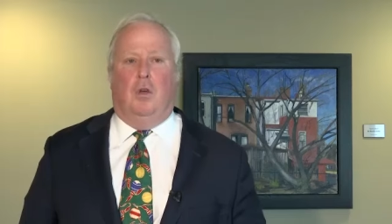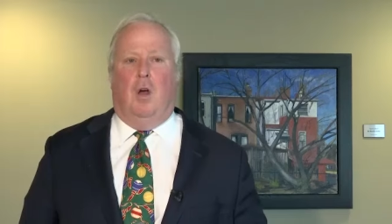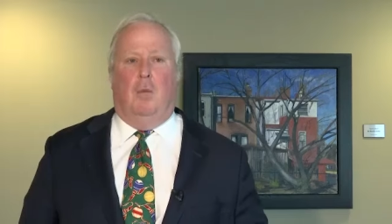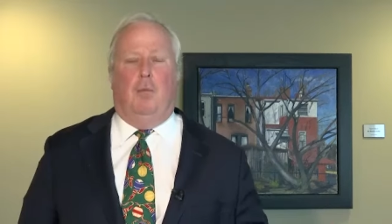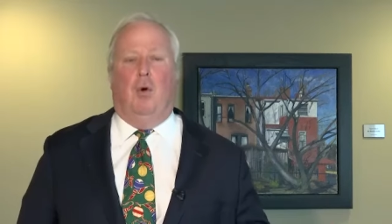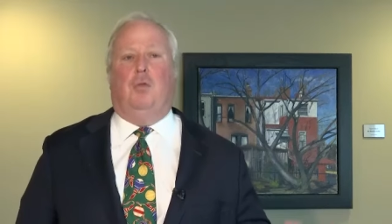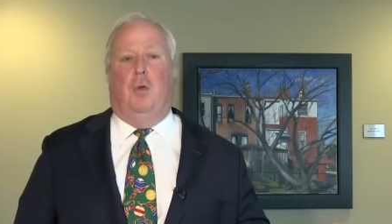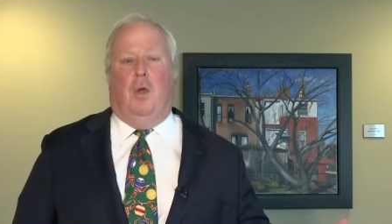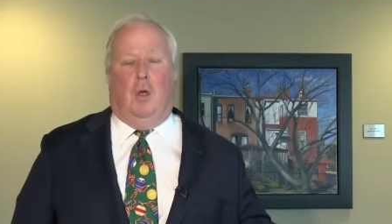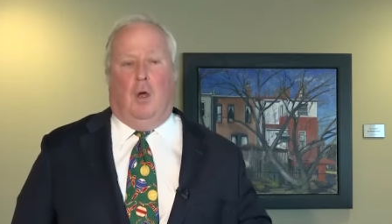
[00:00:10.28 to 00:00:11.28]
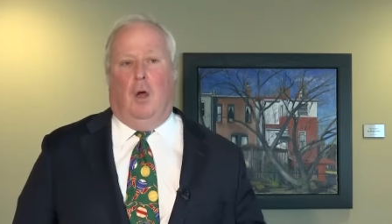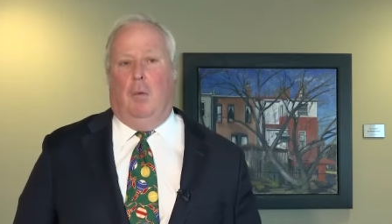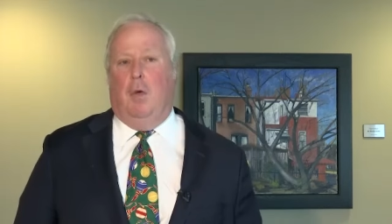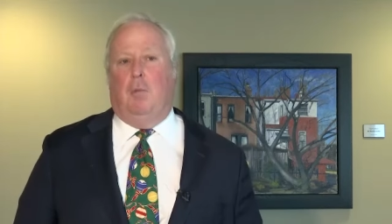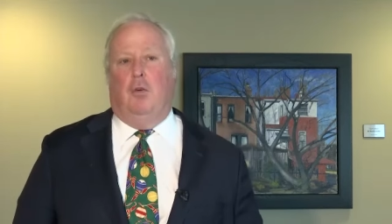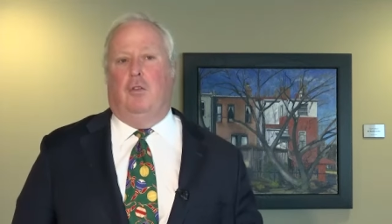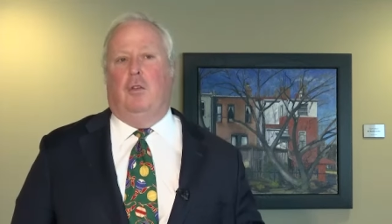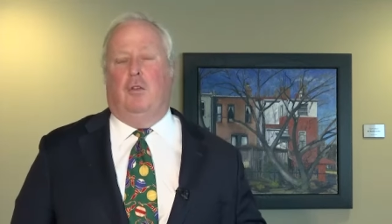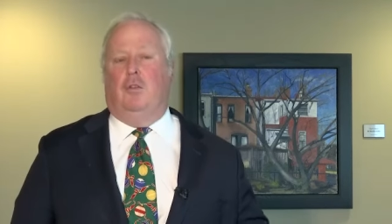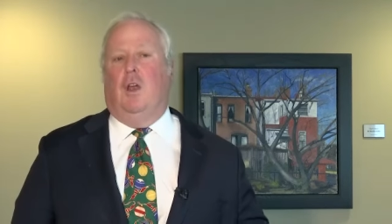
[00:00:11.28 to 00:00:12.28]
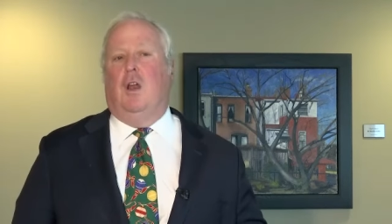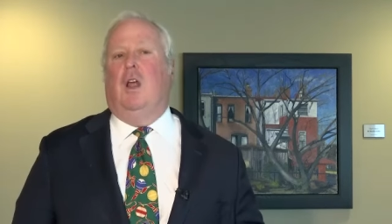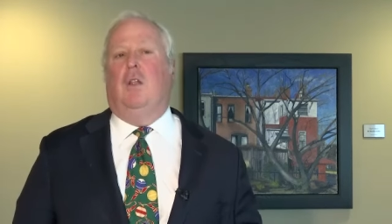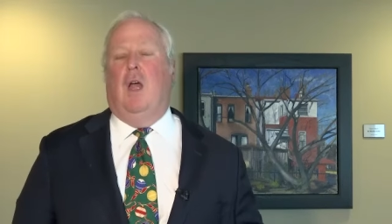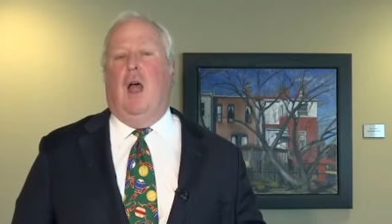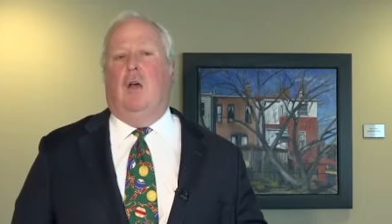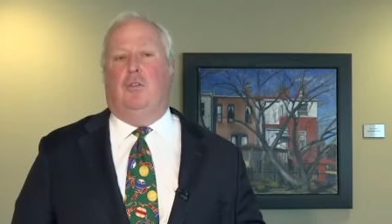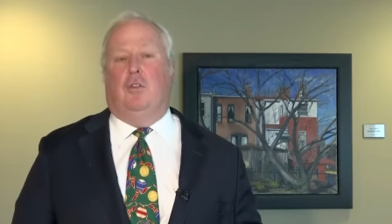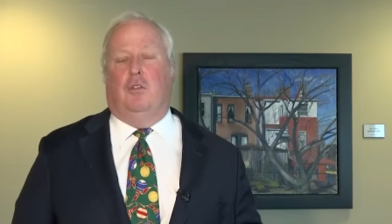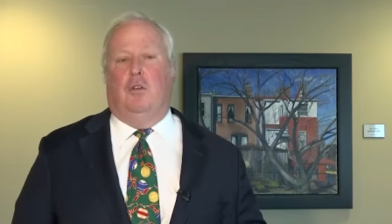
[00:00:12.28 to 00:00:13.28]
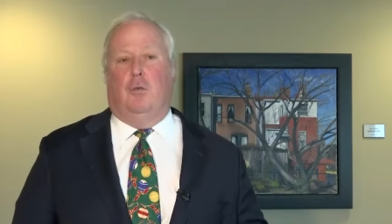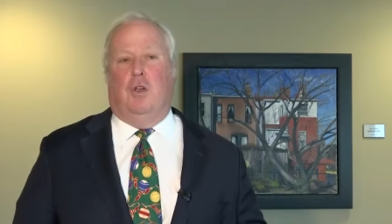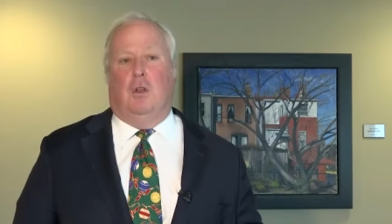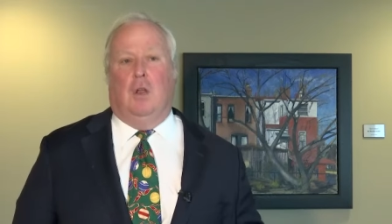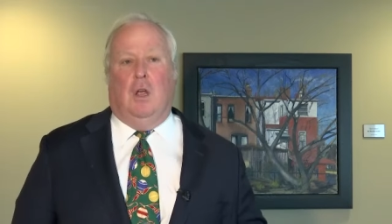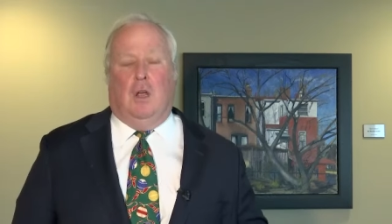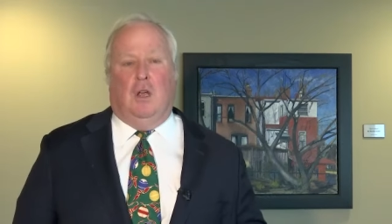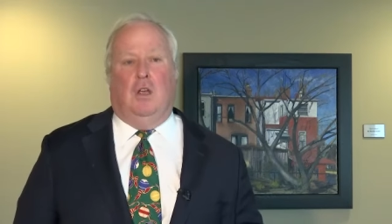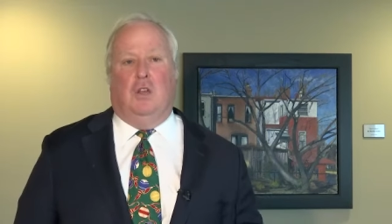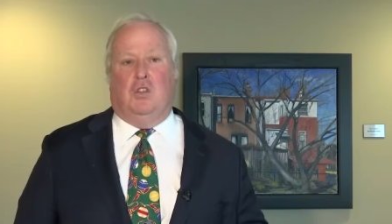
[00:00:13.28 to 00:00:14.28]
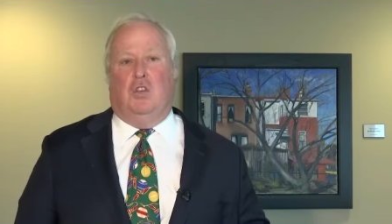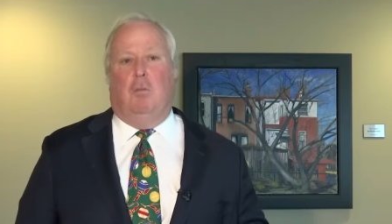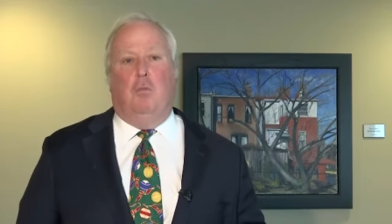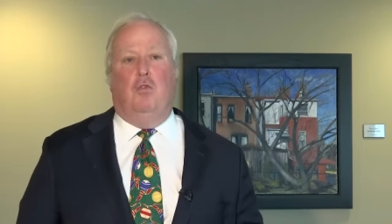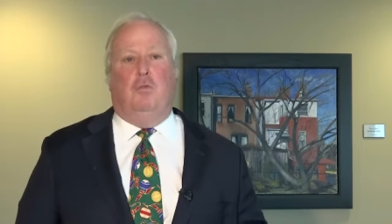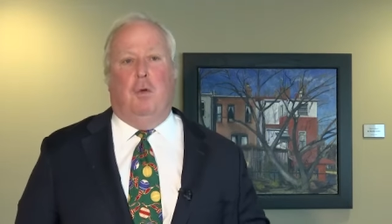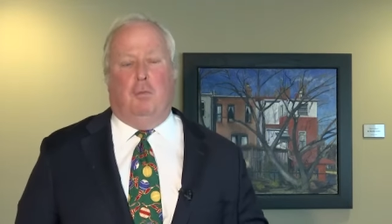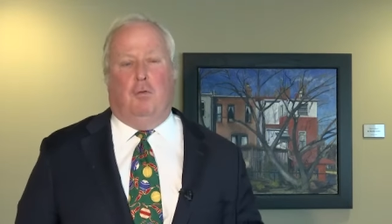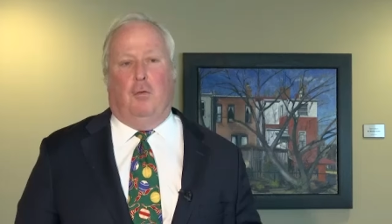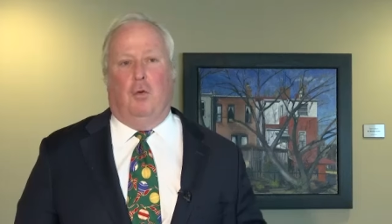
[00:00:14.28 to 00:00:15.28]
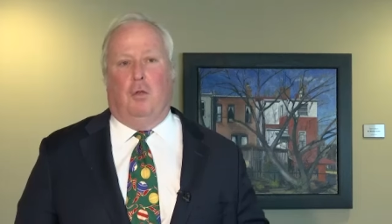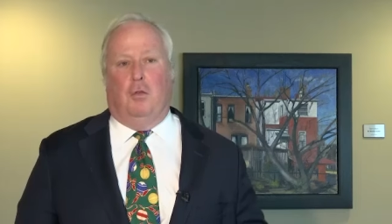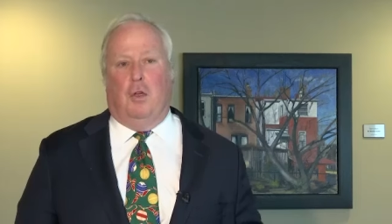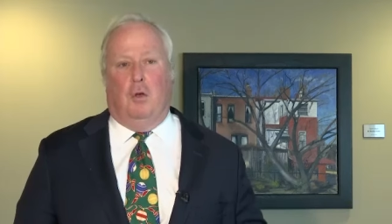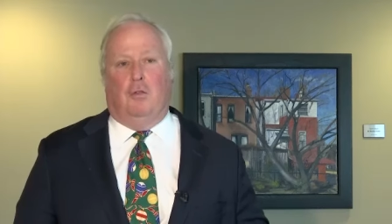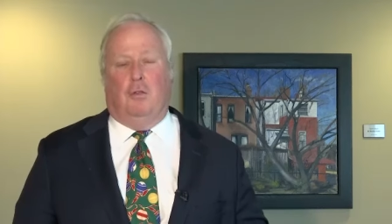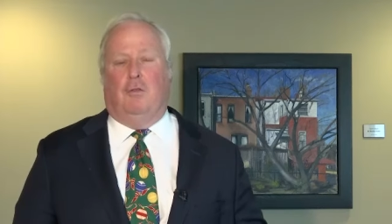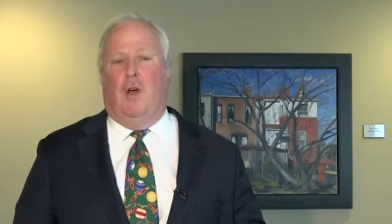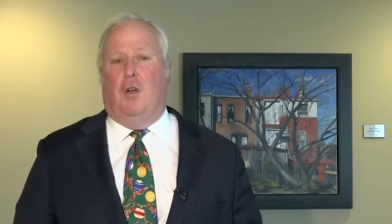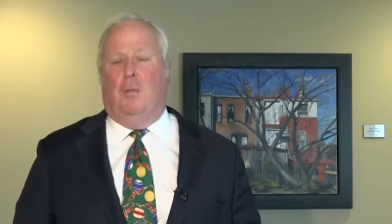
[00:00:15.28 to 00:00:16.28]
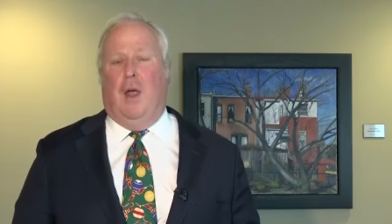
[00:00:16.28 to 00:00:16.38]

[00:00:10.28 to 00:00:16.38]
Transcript: uh, both uh, members in the Senate and the House to see if we can get some movement before the thing goes to final